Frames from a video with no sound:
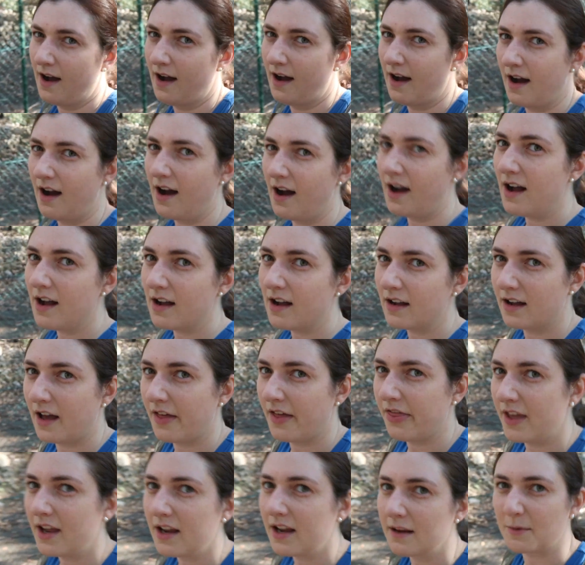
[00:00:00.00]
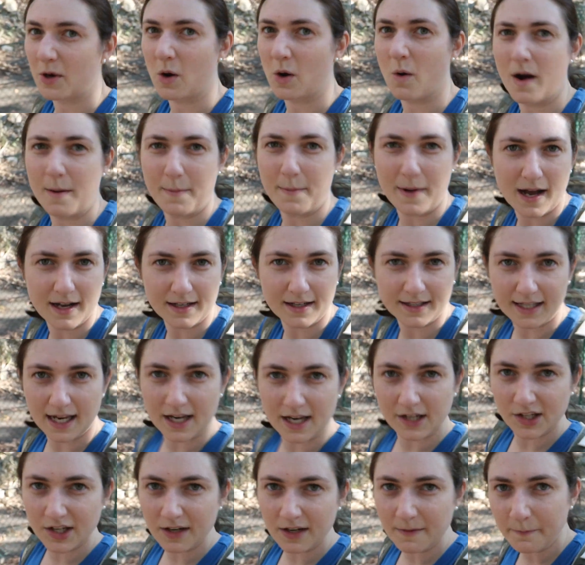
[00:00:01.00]
Park, I think, Macquarie Park
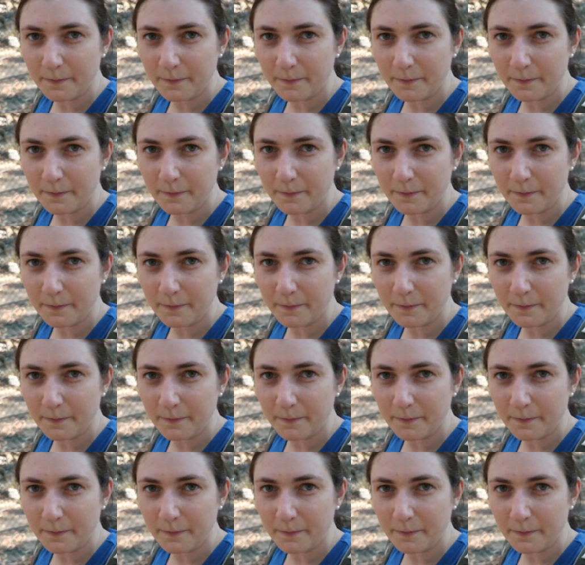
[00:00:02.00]
Station,